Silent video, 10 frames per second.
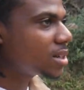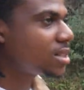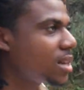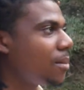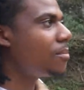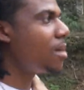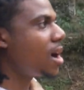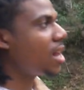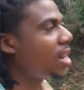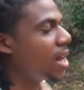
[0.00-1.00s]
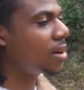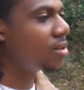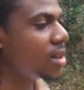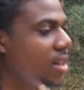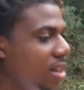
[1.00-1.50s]
here sitting a ball in a
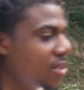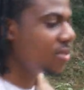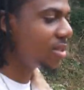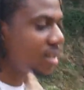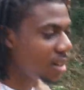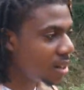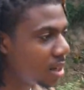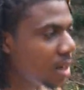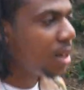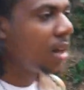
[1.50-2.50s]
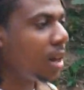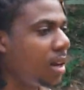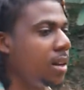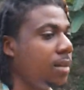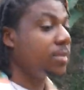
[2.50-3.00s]
gully in a youth.
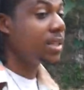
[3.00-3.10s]
I'm